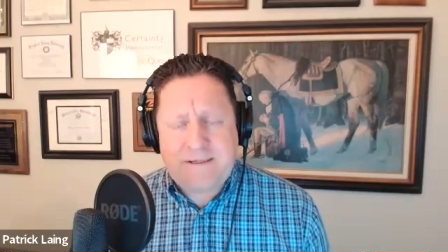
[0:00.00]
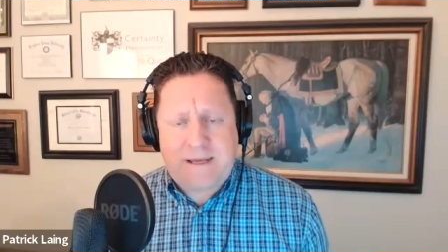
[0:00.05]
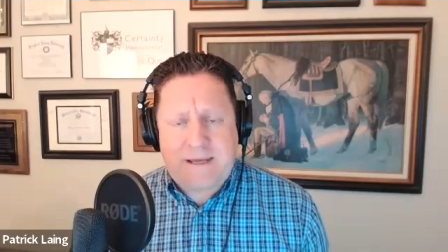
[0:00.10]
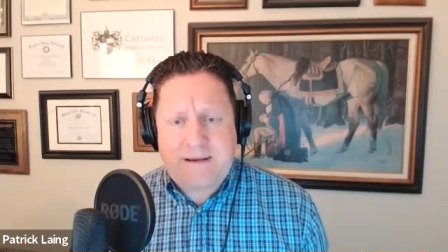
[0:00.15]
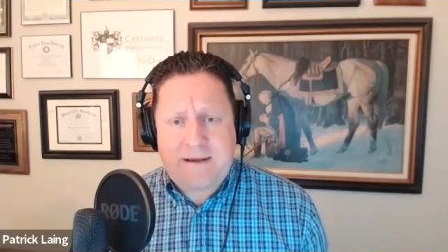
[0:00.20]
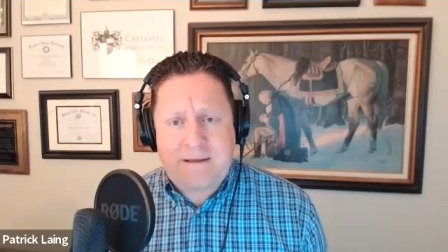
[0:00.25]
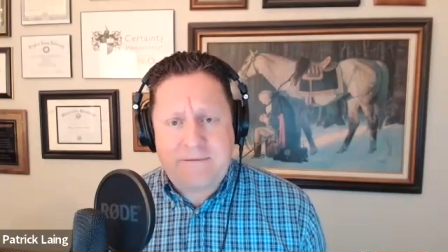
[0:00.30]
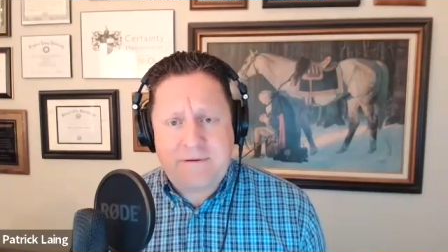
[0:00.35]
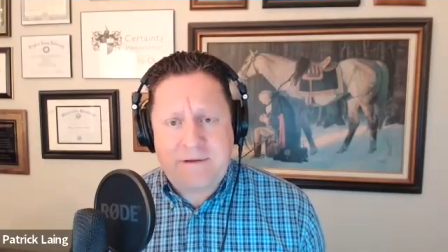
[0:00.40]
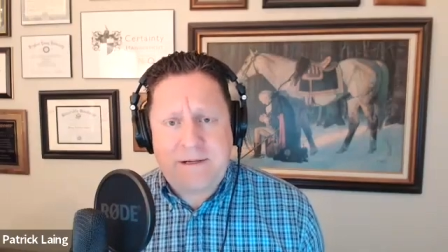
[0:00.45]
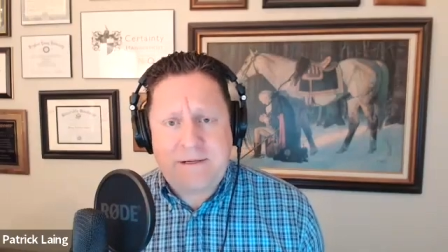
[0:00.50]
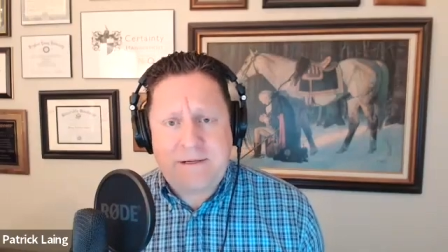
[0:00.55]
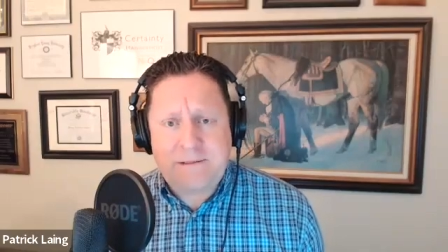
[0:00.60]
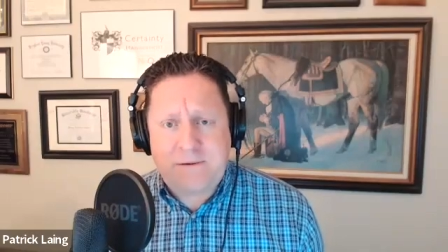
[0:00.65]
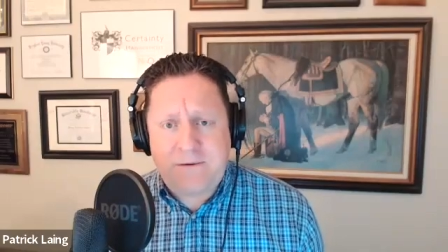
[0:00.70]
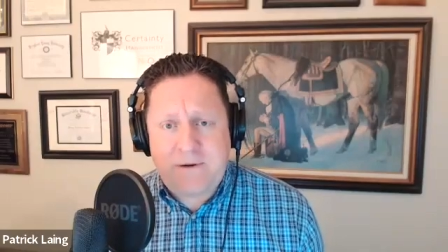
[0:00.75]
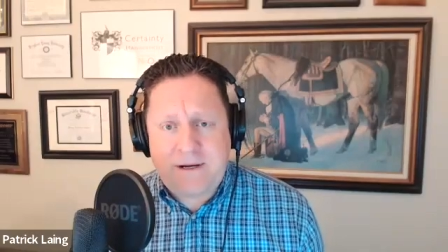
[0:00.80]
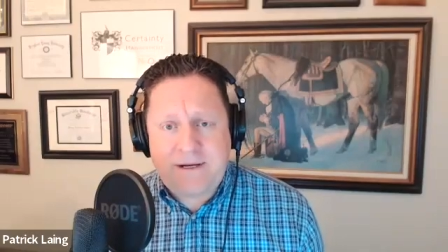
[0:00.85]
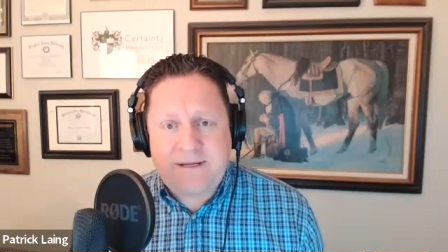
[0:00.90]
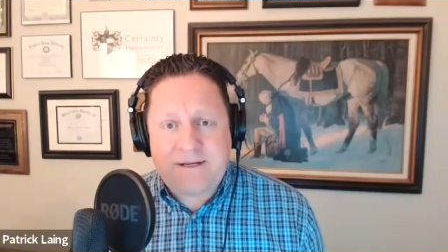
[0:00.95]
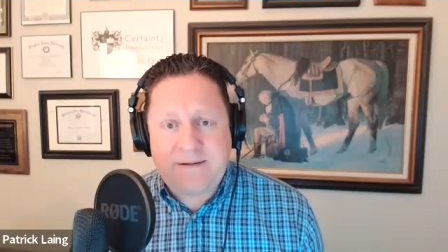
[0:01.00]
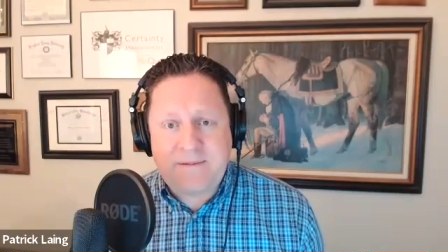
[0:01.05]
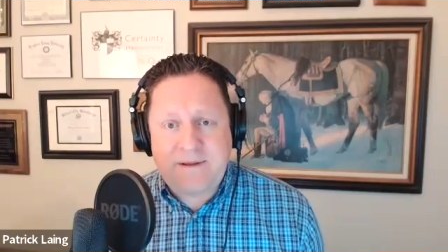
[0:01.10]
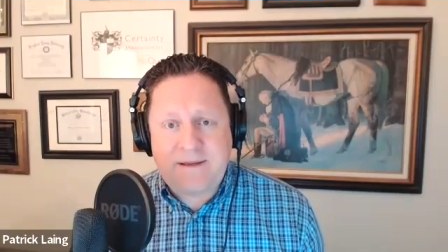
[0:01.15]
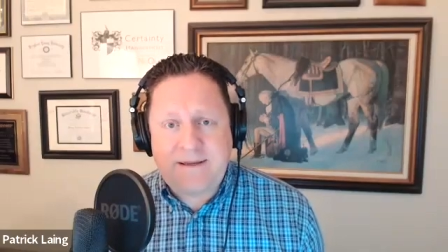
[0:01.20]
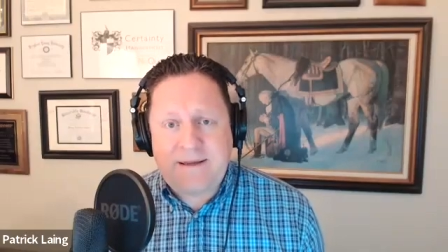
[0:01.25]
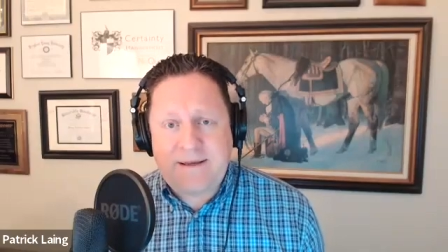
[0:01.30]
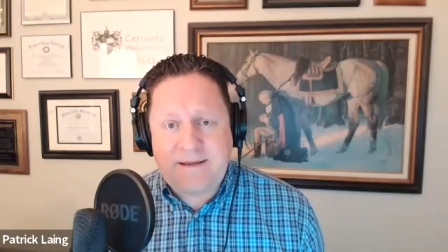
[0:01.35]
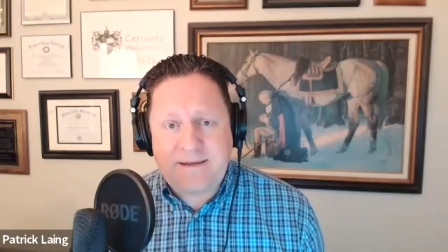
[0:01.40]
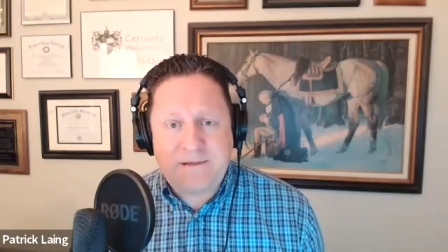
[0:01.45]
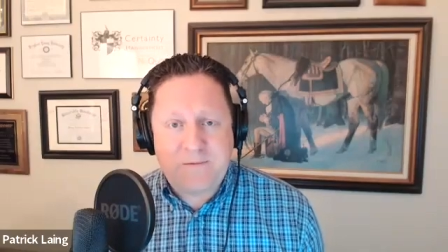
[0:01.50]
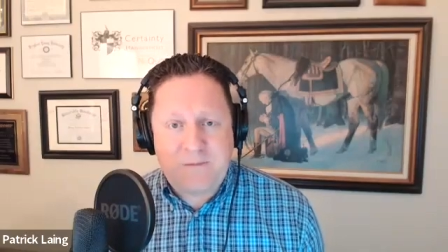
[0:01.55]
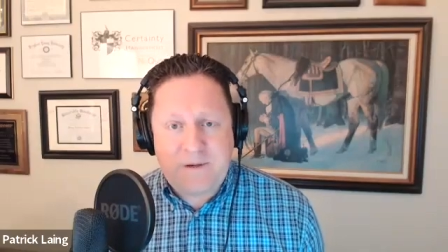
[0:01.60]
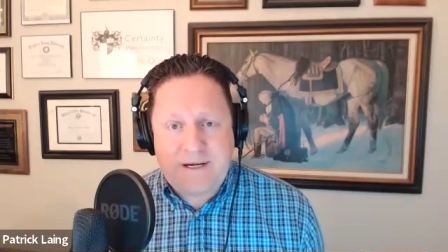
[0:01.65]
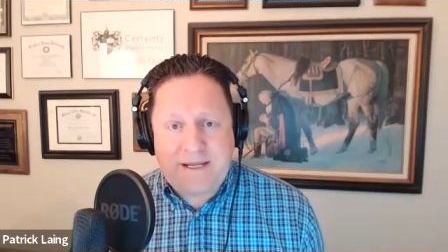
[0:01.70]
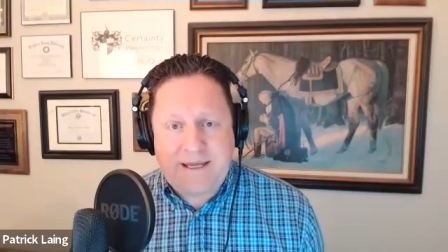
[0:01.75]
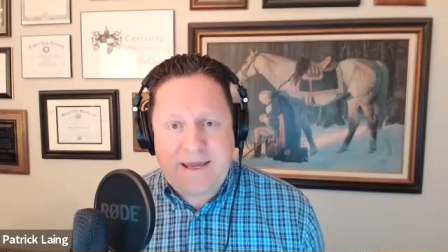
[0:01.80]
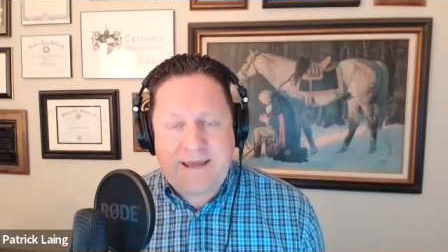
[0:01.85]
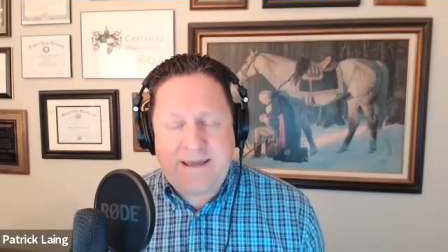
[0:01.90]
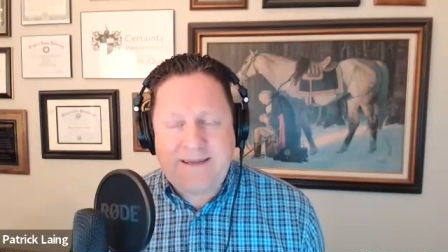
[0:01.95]
had to have a hysterectomy at
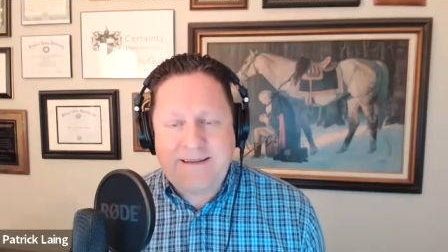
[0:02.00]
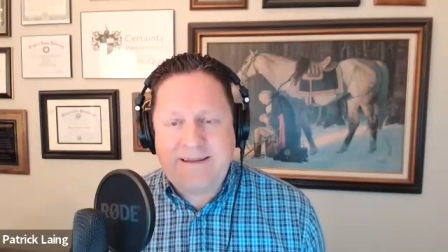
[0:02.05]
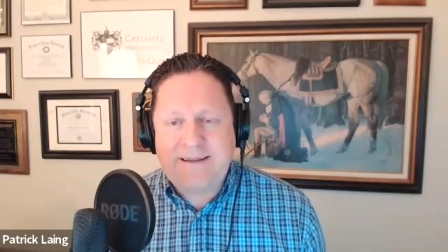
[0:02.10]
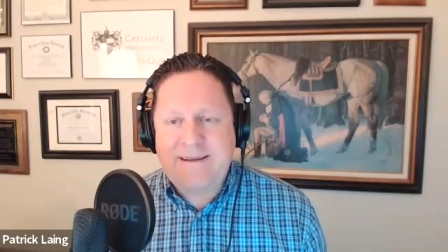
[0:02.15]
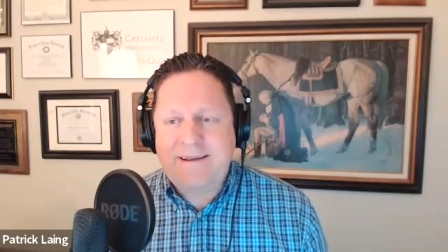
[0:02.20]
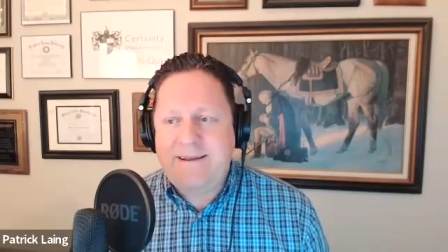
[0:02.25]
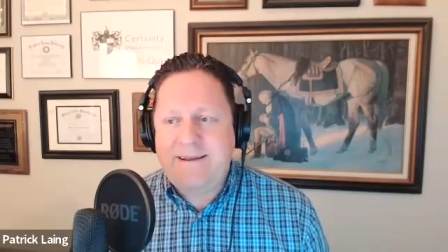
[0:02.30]
28.